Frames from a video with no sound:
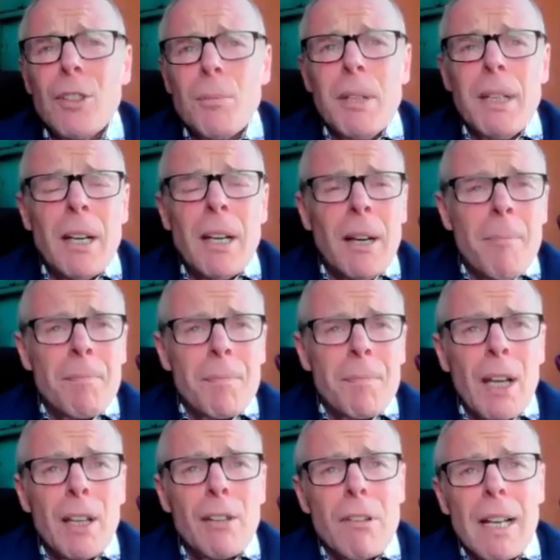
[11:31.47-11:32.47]
to be
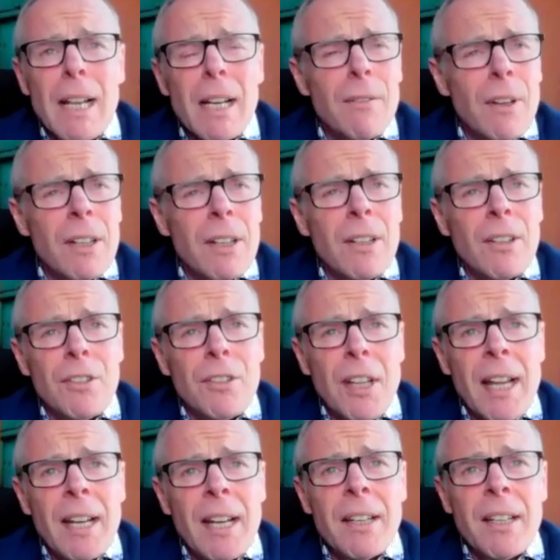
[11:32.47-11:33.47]
either a lack of
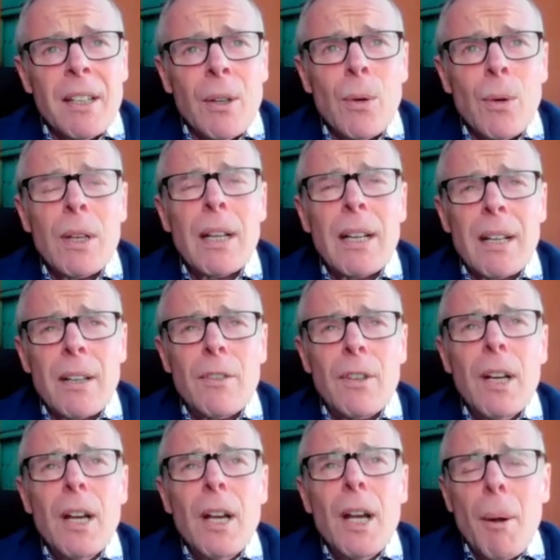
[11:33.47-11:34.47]
understanding or a lack of